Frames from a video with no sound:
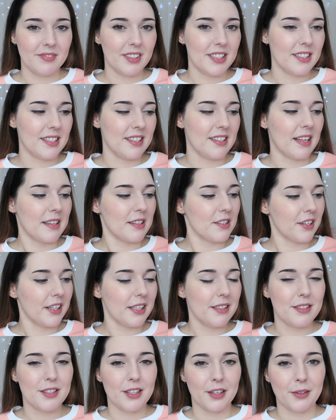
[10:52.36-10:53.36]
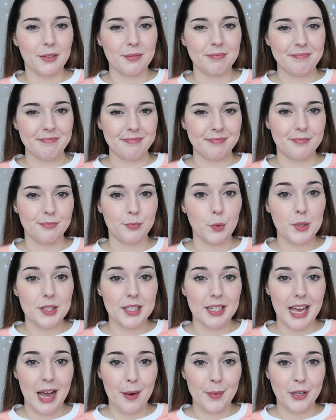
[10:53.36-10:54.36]
it's a sunscreen, so We'll
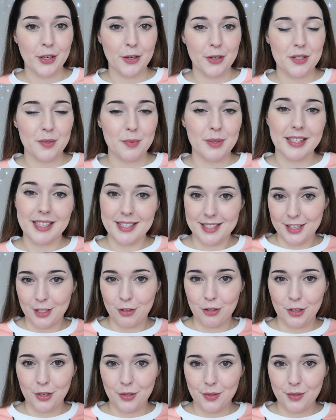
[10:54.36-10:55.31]
see how it goes with continued